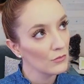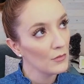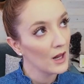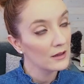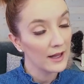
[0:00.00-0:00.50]

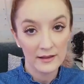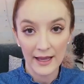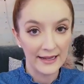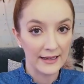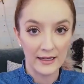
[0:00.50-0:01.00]
like
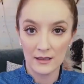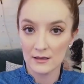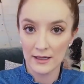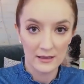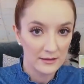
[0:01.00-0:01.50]

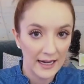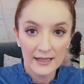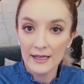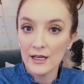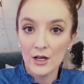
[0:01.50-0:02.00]

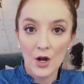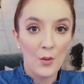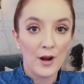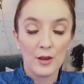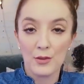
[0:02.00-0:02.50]
lightning
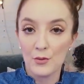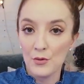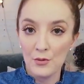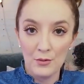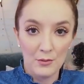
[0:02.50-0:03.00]
going
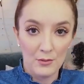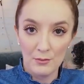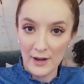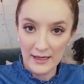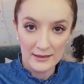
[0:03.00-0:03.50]
through
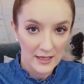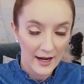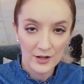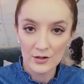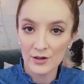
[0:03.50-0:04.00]
my
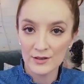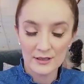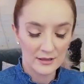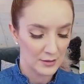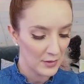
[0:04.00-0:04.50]
entire nervous
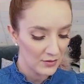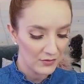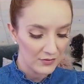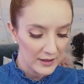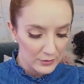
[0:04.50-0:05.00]
system. It
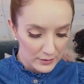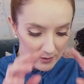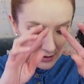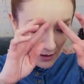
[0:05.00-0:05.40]
feels